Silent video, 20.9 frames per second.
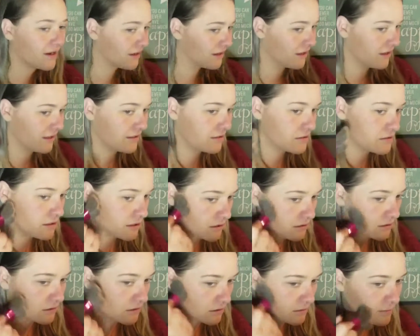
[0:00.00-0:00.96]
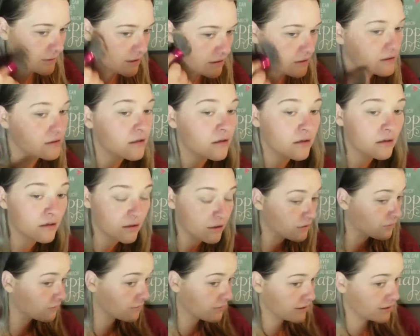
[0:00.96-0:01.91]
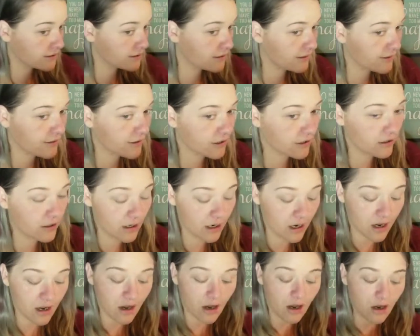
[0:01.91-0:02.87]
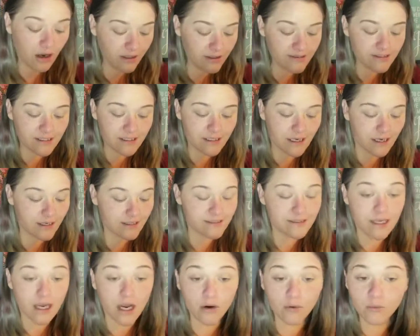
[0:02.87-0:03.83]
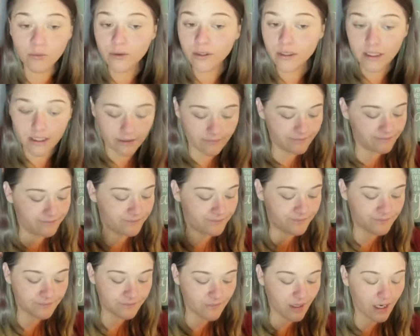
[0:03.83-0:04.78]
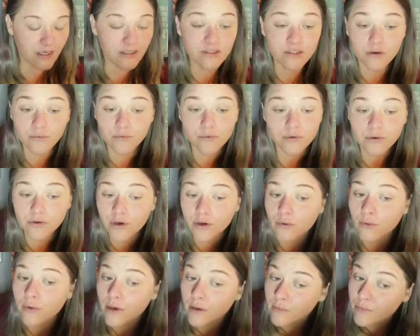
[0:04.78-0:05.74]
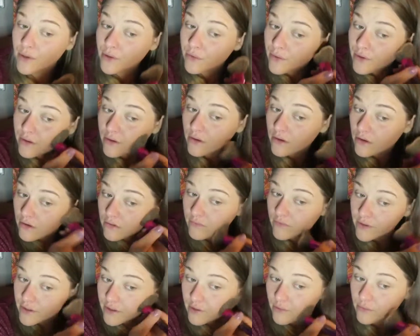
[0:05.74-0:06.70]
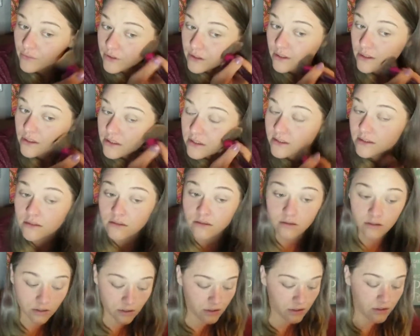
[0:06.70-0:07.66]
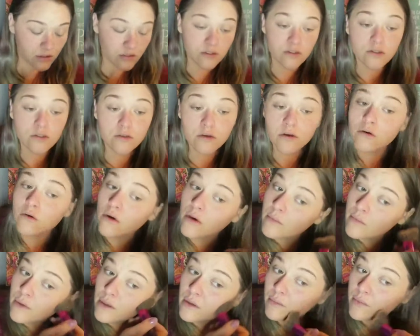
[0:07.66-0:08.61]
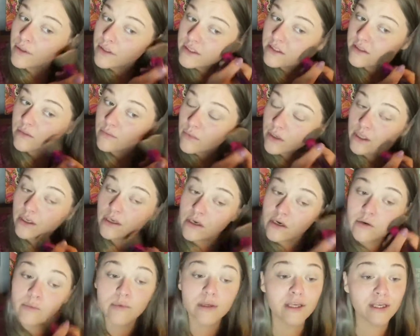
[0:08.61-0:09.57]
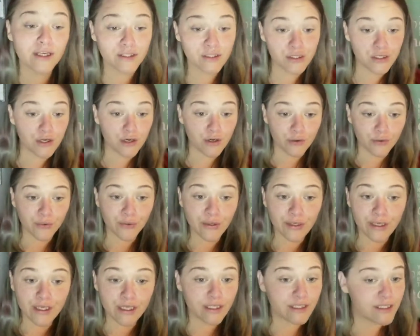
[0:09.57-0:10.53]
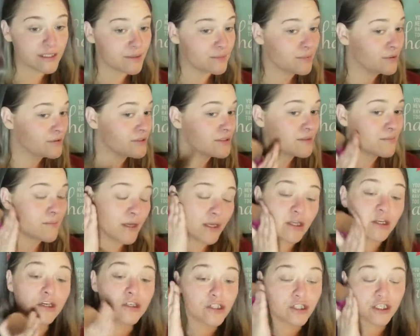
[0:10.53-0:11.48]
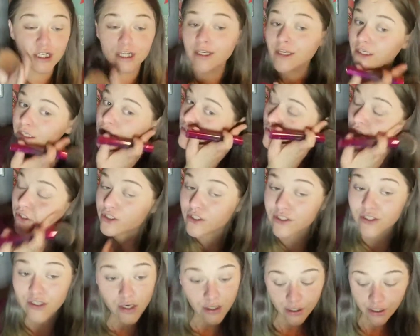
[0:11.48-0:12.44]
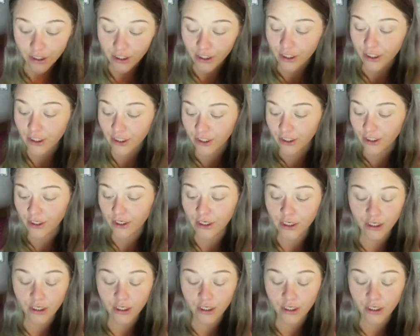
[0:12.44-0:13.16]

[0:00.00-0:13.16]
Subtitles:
I kind of did a little bit right there. Honestly, guys, I don't know what I'm doing over here with this. So I'm going to put some right here because, you know, it's supposed to make your cheeks look sunken in.